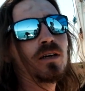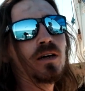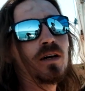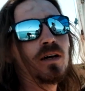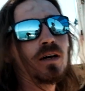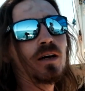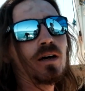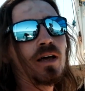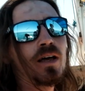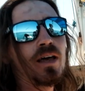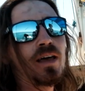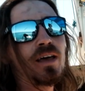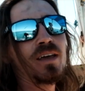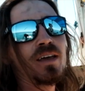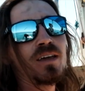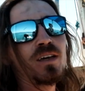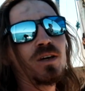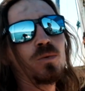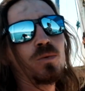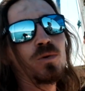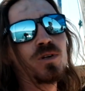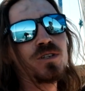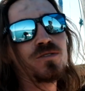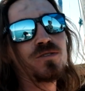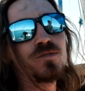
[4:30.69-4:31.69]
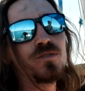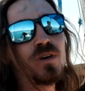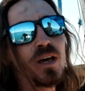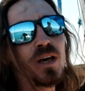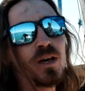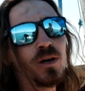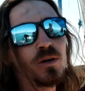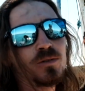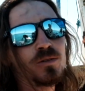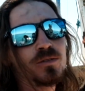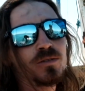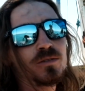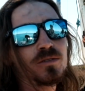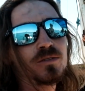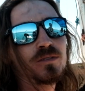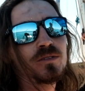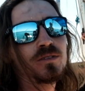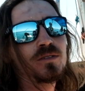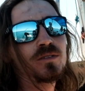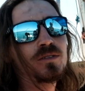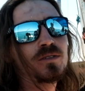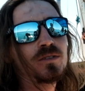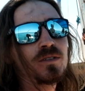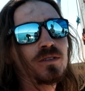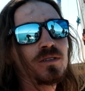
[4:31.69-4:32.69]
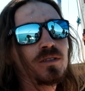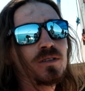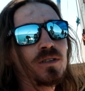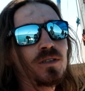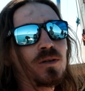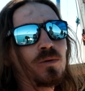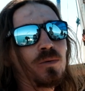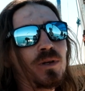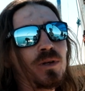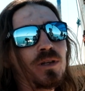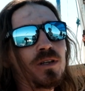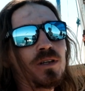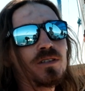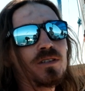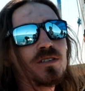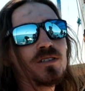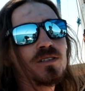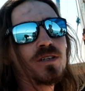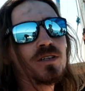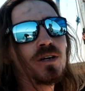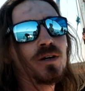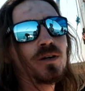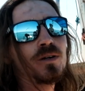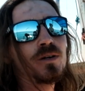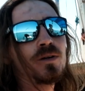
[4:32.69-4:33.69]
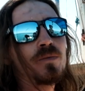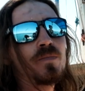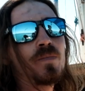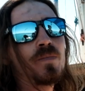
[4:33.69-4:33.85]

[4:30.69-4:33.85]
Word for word: Uh, our anchor winch failed, the windlass, so